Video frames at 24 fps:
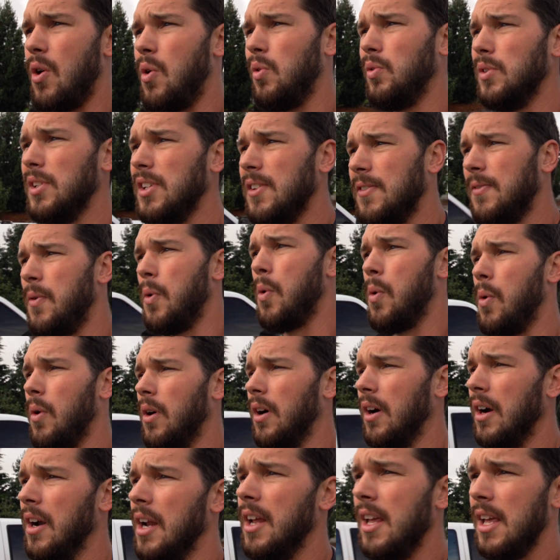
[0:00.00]
only
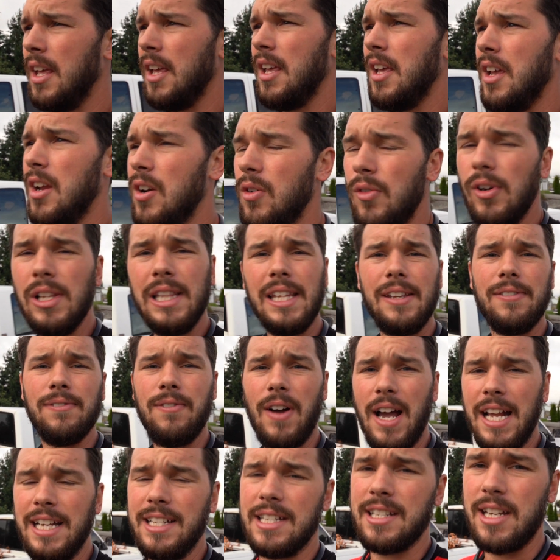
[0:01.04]
for really
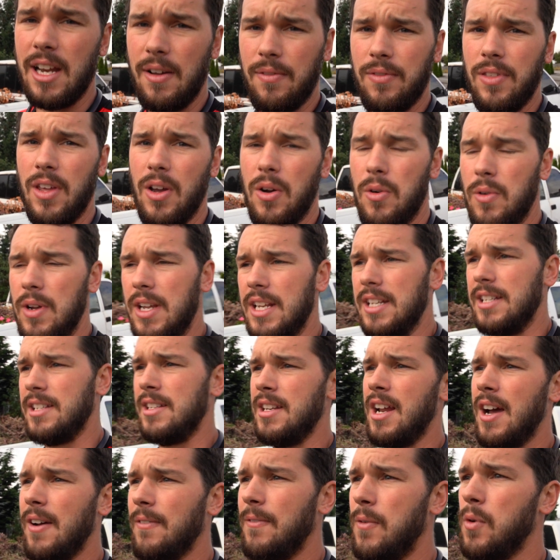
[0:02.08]
fine stuff though. It's
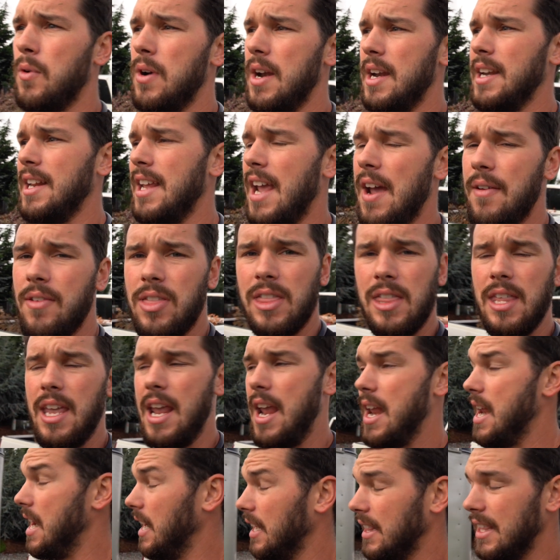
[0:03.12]
not for
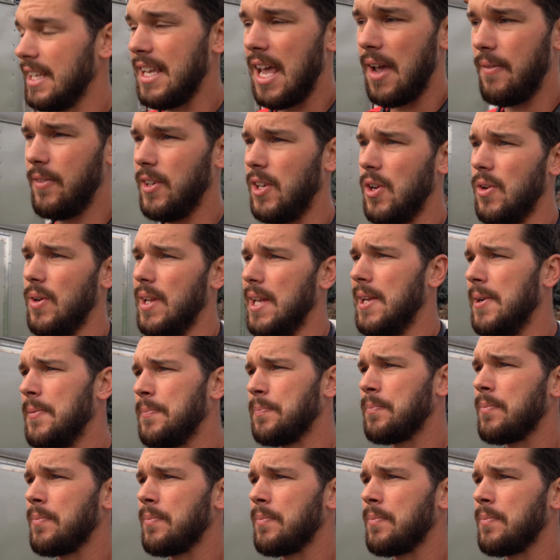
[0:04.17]
anything heavy duty.